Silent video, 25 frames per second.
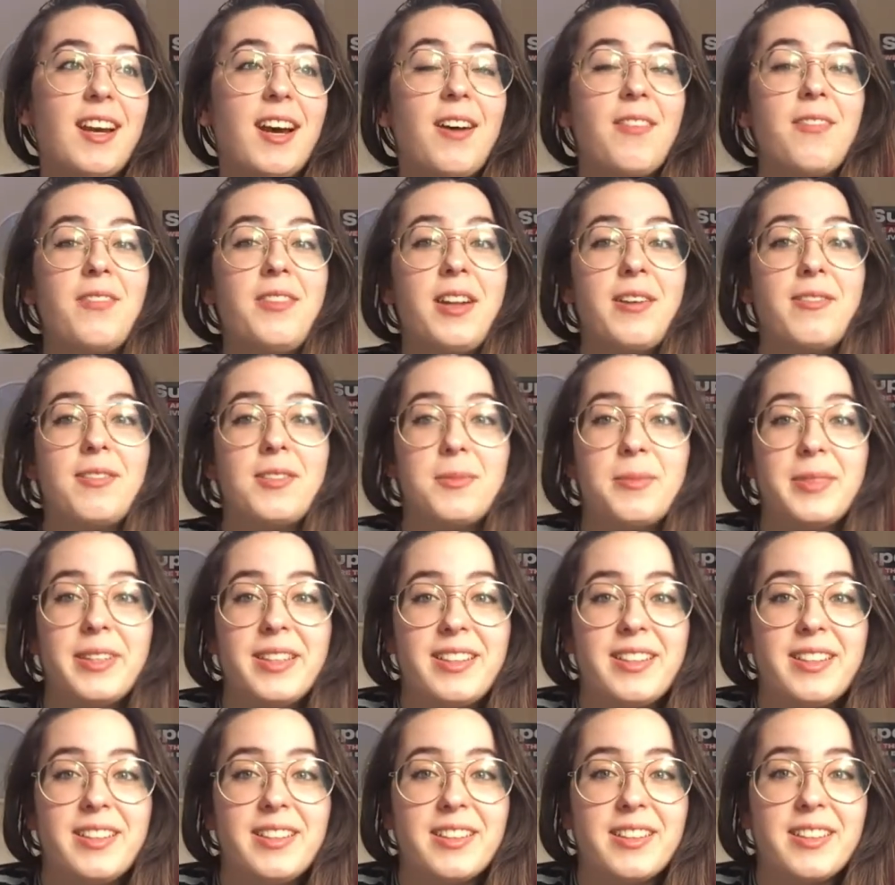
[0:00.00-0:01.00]
I've never
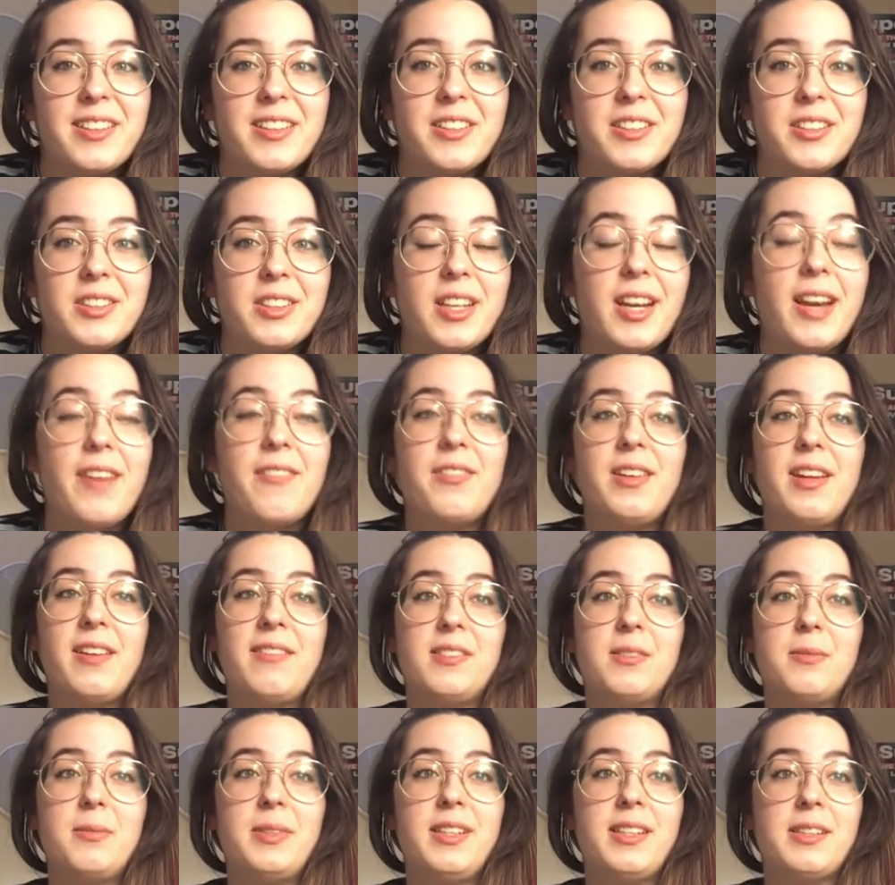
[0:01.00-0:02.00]
been in the country, I've
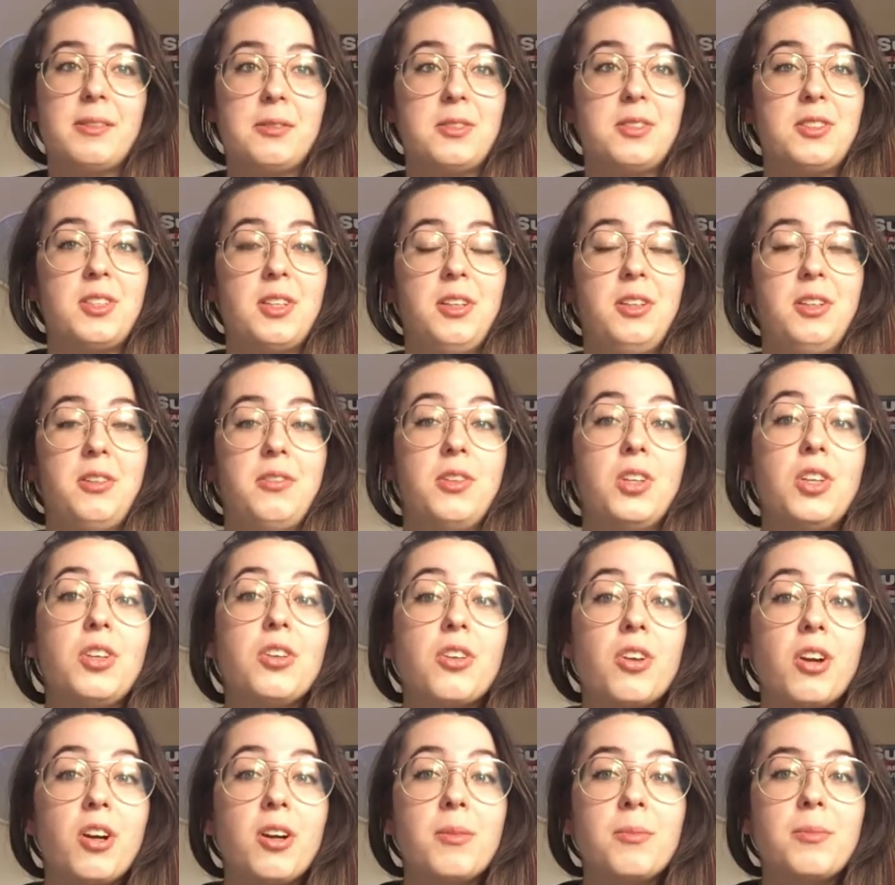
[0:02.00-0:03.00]
never been outside of
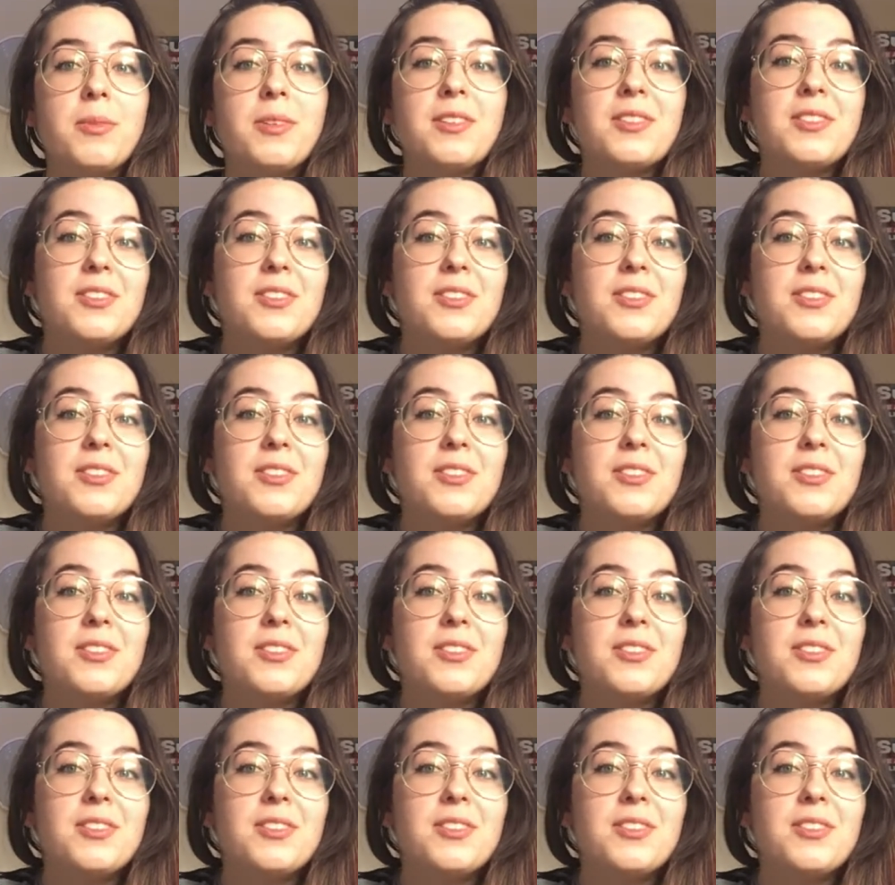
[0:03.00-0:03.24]
Europe,